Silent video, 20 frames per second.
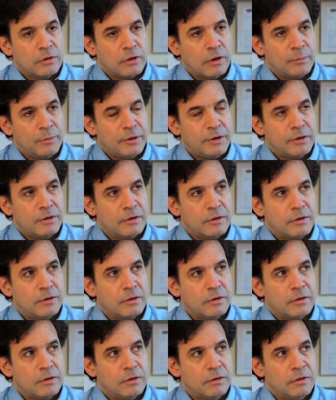I mean,
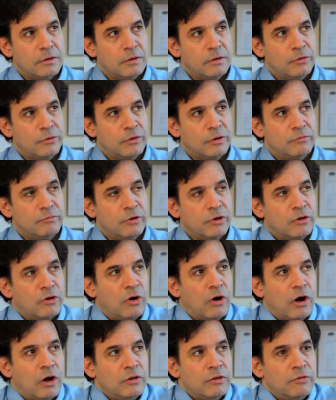you can
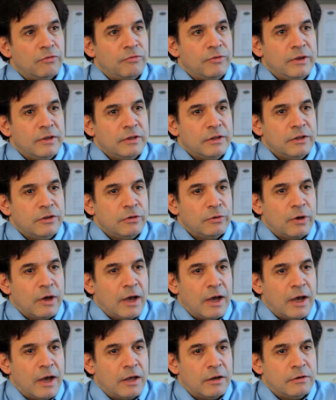recall the feeling you
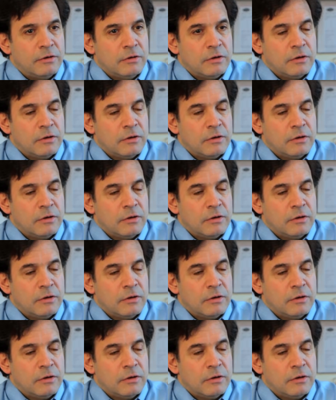had.